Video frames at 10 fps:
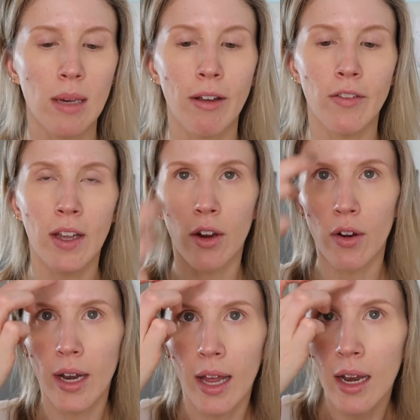get my finger
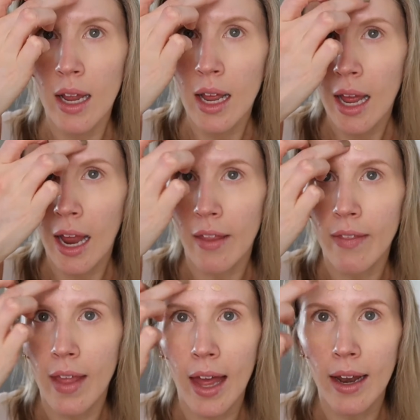in it
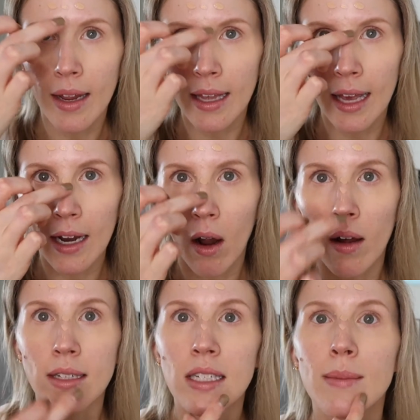and then get it
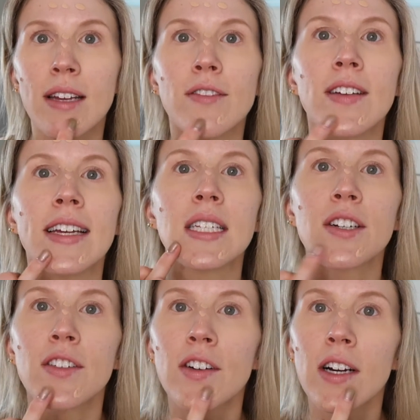onto my face
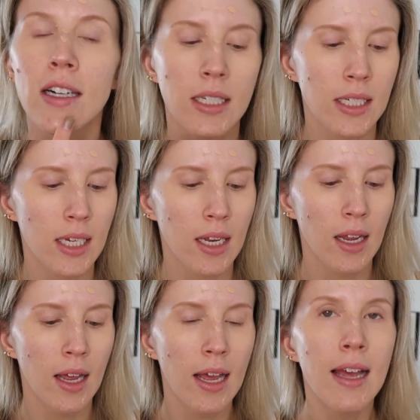first,
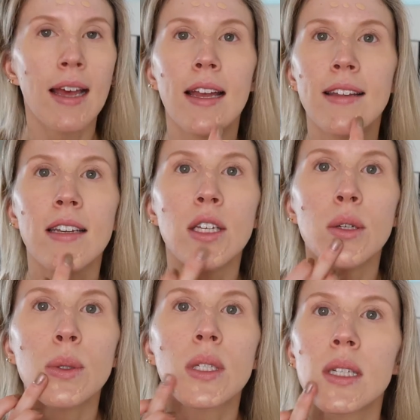and then
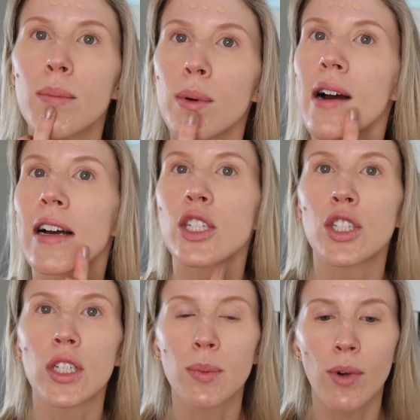use the brush
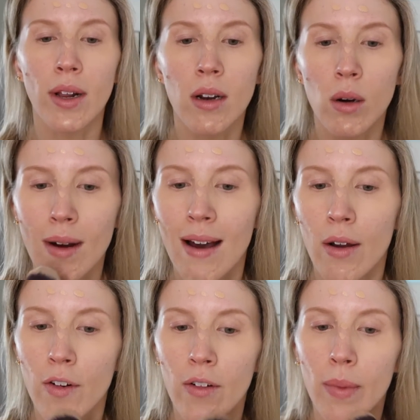to spread it
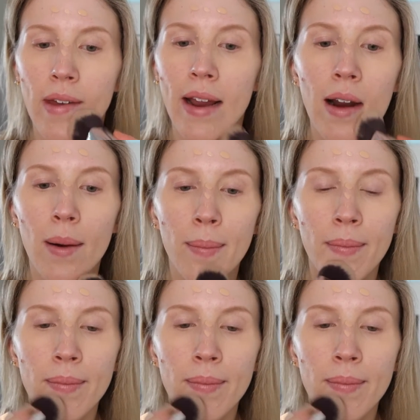around from there.